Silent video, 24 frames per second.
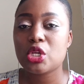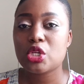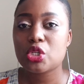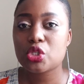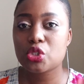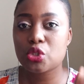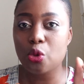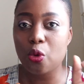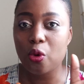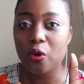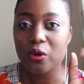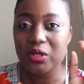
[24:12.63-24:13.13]

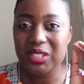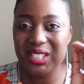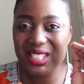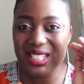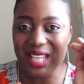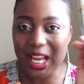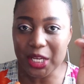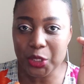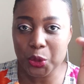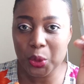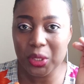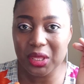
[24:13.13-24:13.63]
So
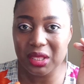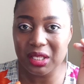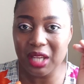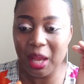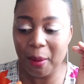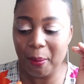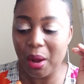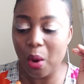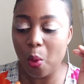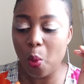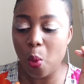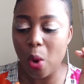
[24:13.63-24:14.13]
start with
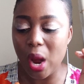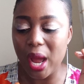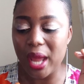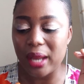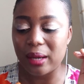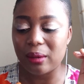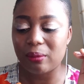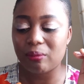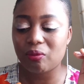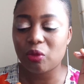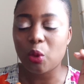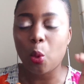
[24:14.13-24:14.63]
number
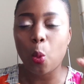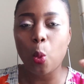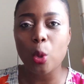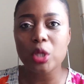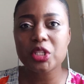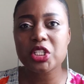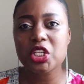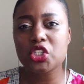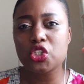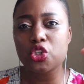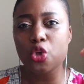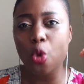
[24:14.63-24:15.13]
1.
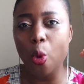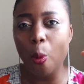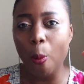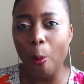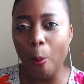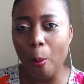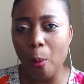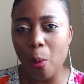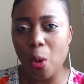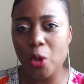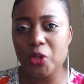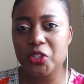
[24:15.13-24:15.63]
What is your
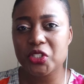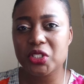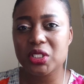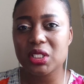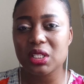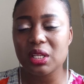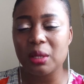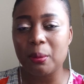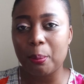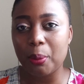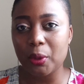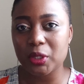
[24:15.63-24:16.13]
most
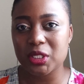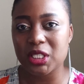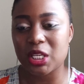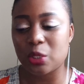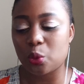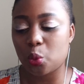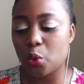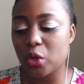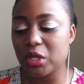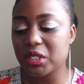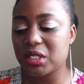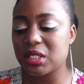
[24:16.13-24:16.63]

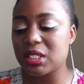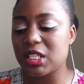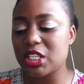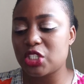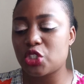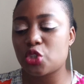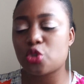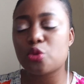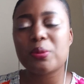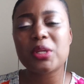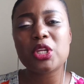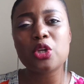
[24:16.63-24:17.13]
important? What
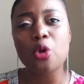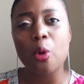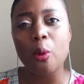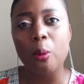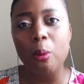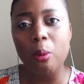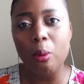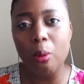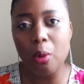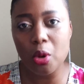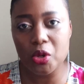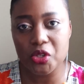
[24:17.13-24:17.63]
needs to be your
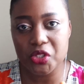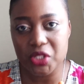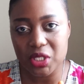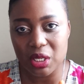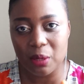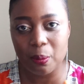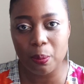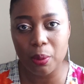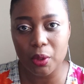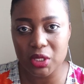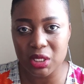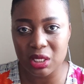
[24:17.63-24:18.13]
most
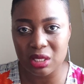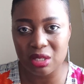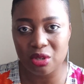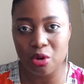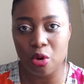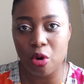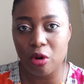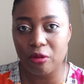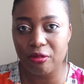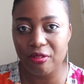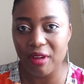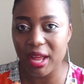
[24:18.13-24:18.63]
important
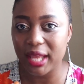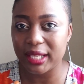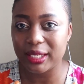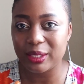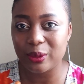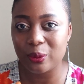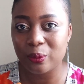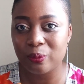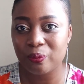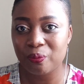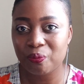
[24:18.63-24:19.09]
core value